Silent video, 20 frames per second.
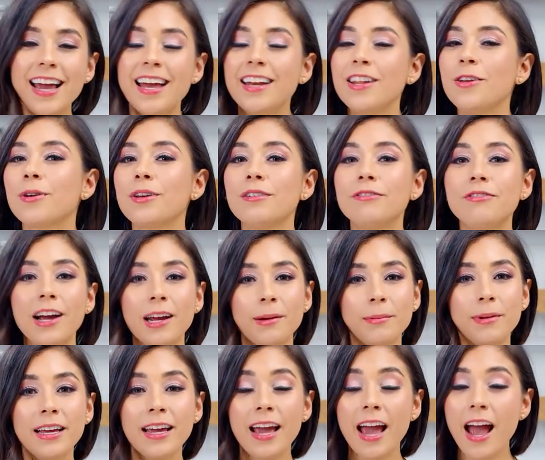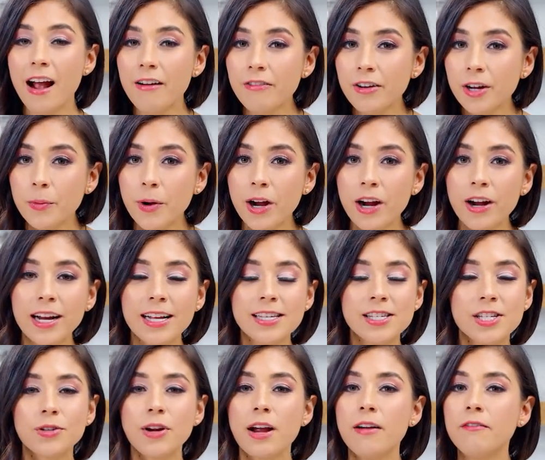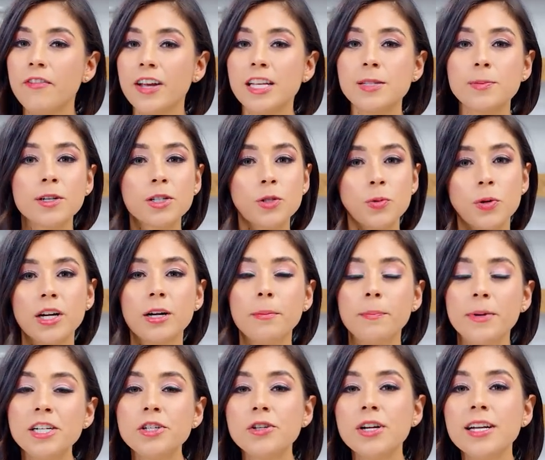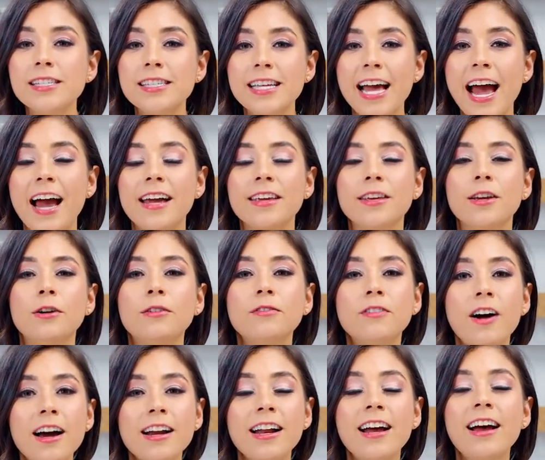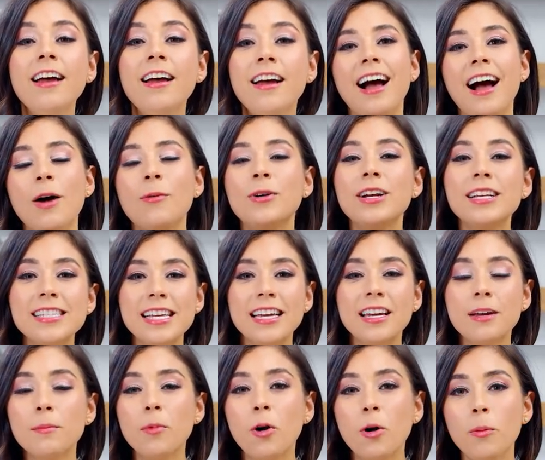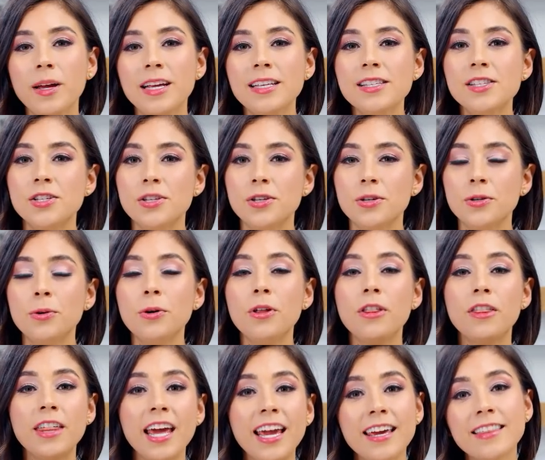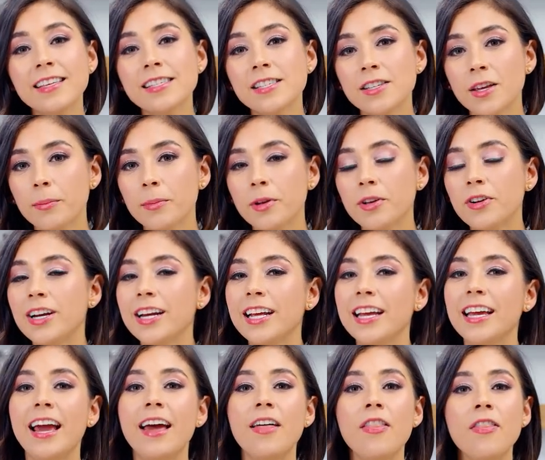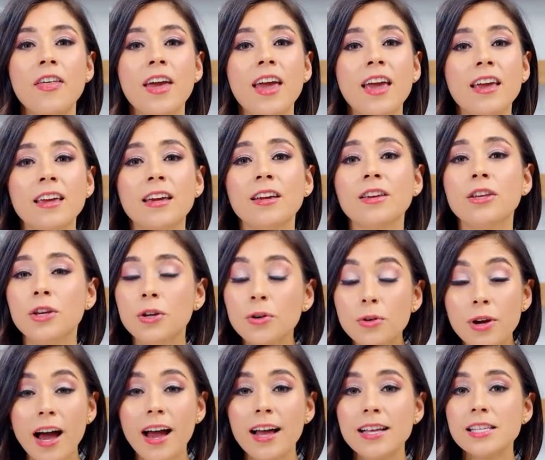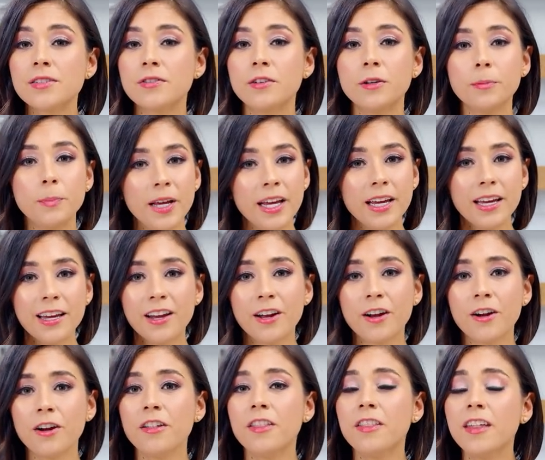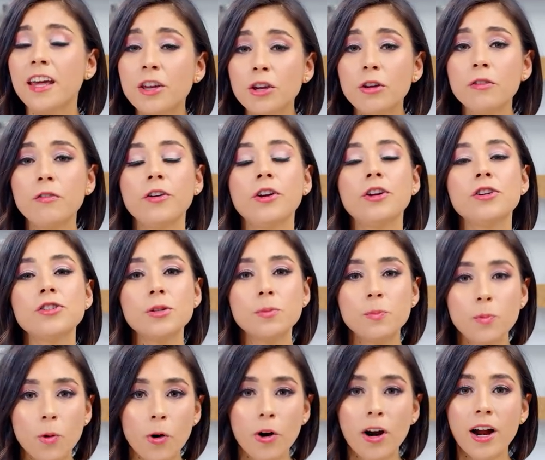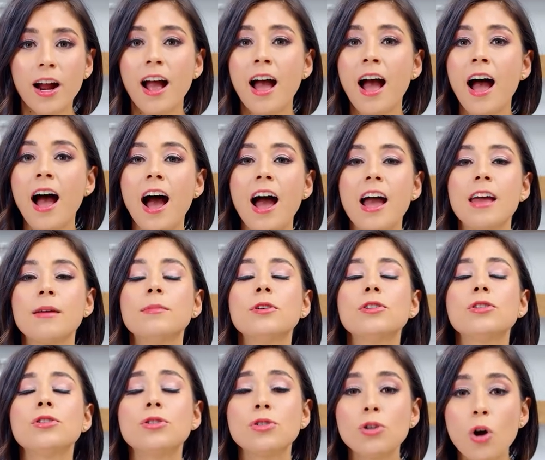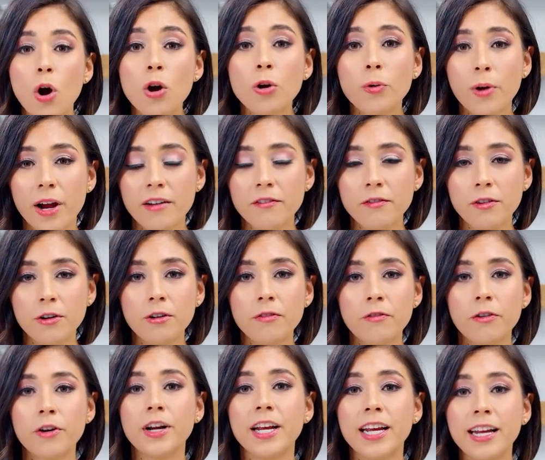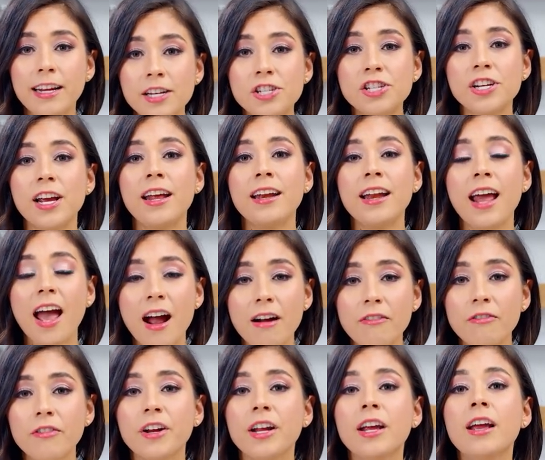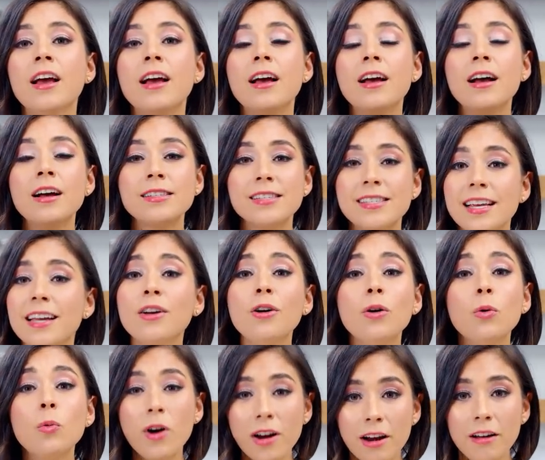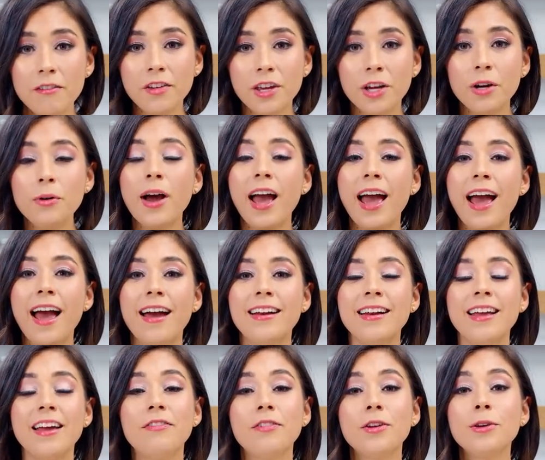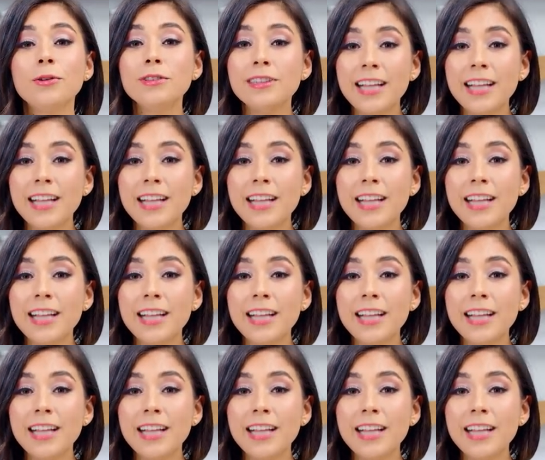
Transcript: it. You can find me everywhere: Instagram, Facebook, Twitter, Pinterest, at Yovana. I wanna take a moment to thank this community and thank you guys for being here. Thank you for your support. I'm so grateful for each and every single one of you. And if you